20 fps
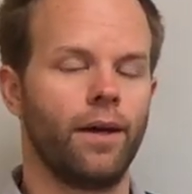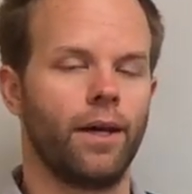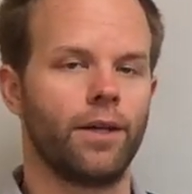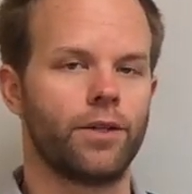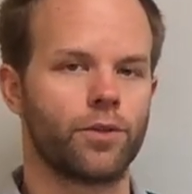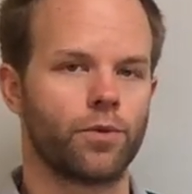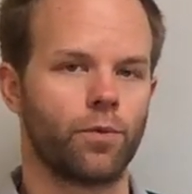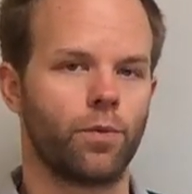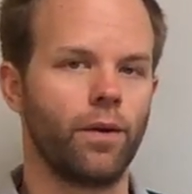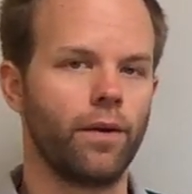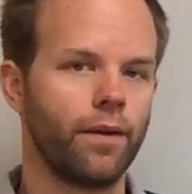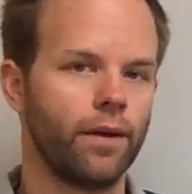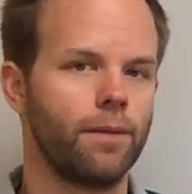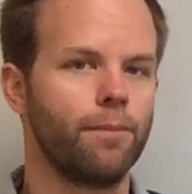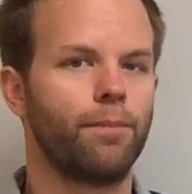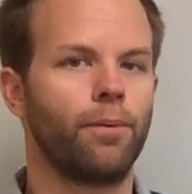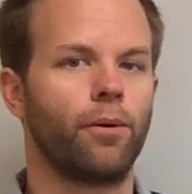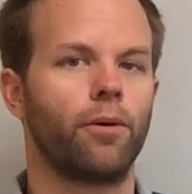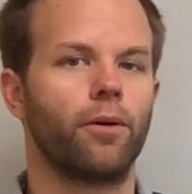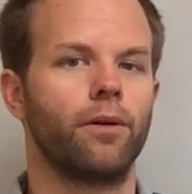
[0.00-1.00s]
it's really
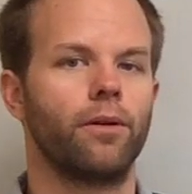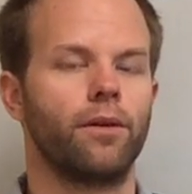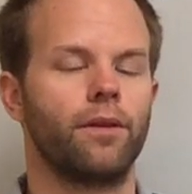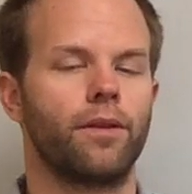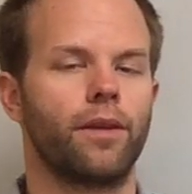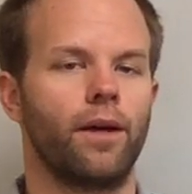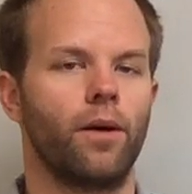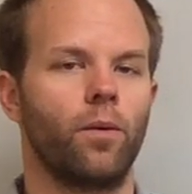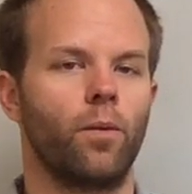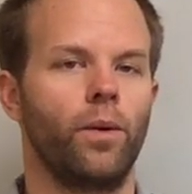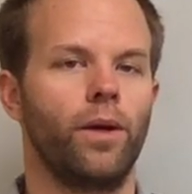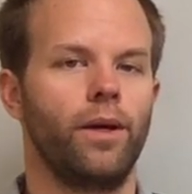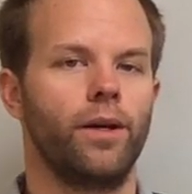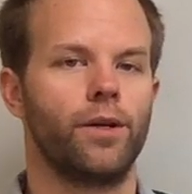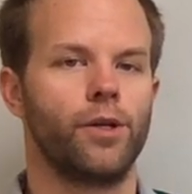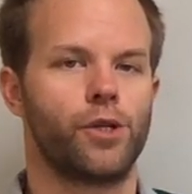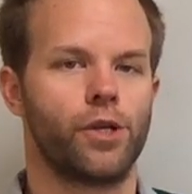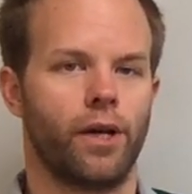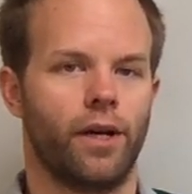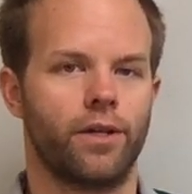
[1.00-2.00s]
important that we
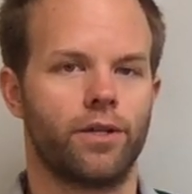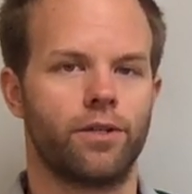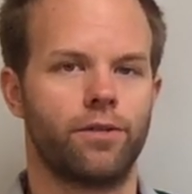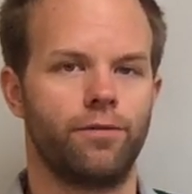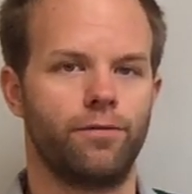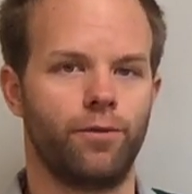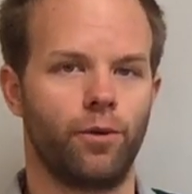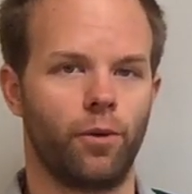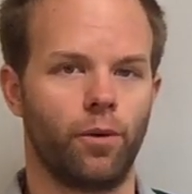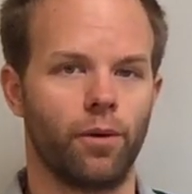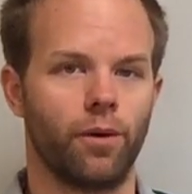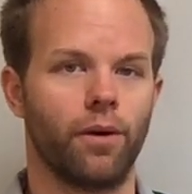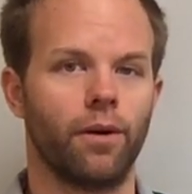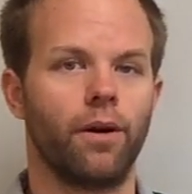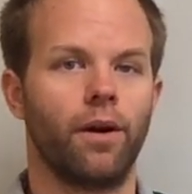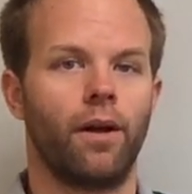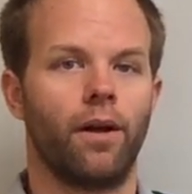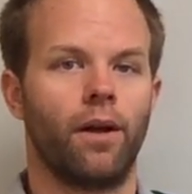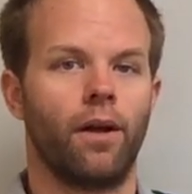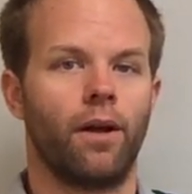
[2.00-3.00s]
adjust for